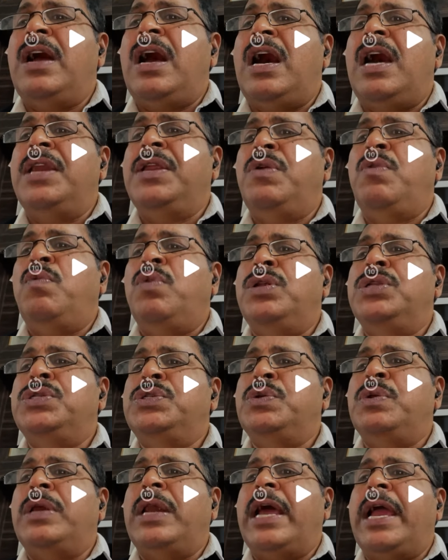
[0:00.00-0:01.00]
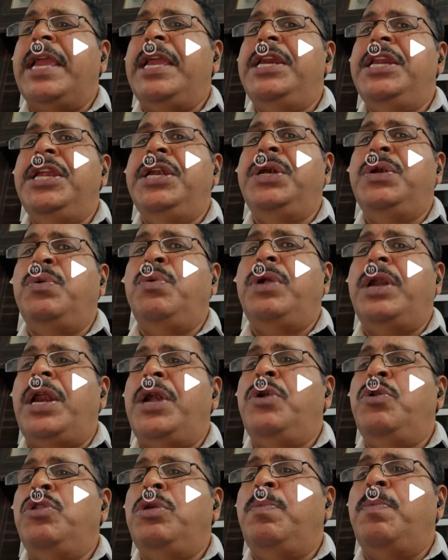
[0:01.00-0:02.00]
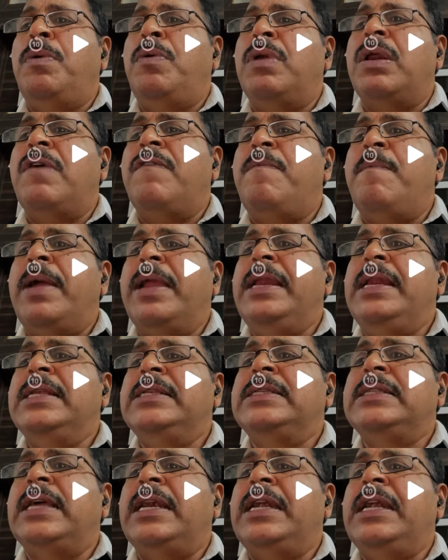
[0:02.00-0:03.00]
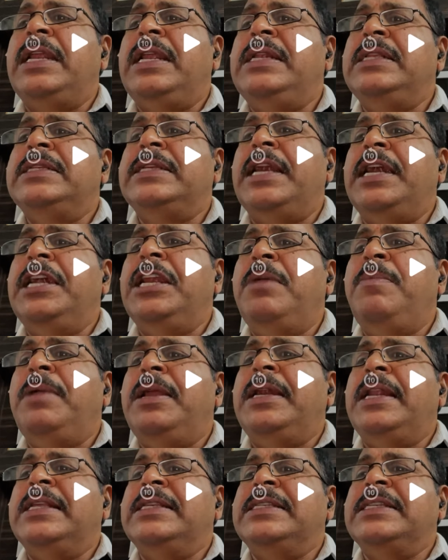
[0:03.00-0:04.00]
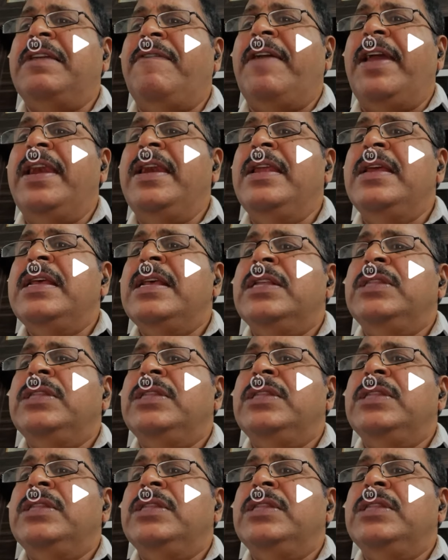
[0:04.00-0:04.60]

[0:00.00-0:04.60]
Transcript: R equals to 9 into 10 to the power of minus 13 centimeters is given.